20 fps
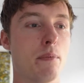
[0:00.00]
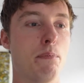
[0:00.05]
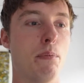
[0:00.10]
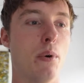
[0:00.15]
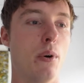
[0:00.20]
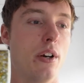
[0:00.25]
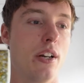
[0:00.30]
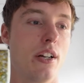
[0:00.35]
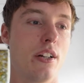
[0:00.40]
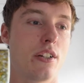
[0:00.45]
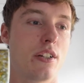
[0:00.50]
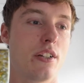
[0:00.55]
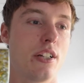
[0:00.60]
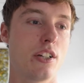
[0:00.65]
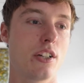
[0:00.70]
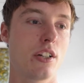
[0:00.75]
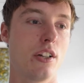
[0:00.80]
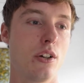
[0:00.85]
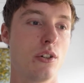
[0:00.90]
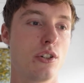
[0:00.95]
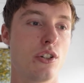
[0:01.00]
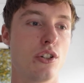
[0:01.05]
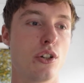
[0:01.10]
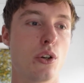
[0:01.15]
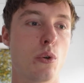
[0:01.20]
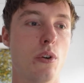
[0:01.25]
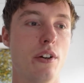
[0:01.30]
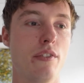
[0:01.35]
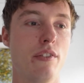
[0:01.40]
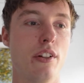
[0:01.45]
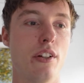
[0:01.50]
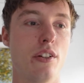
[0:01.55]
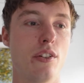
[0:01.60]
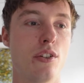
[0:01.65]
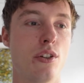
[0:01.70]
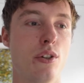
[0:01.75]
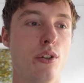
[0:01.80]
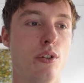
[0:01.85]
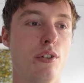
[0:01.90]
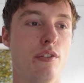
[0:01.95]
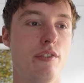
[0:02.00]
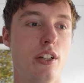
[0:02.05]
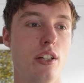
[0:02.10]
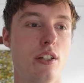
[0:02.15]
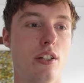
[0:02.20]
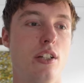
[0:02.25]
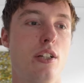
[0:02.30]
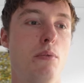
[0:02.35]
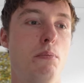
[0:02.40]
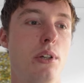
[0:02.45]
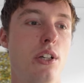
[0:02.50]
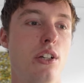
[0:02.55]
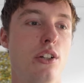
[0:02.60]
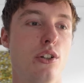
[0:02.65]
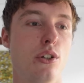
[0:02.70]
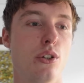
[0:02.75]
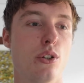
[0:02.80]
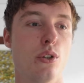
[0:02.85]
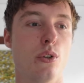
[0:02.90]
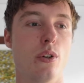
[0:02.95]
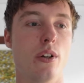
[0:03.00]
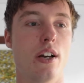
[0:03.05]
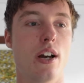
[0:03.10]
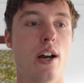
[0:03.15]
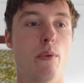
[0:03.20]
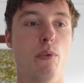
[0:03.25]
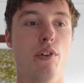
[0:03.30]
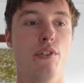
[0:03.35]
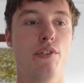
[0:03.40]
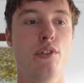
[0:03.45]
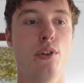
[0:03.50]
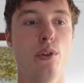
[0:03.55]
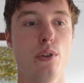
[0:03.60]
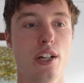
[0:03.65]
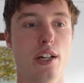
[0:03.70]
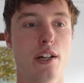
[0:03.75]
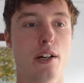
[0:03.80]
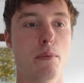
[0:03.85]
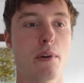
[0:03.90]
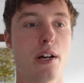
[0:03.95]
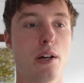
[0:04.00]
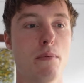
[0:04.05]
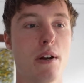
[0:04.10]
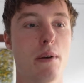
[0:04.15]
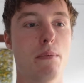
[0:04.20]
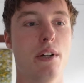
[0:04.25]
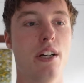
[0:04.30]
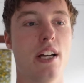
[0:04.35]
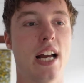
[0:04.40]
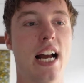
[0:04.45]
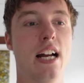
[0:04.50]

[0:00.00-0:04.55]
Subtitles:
Whereas DigitalOcean's equivalent 2 vCPU with 2 GB memory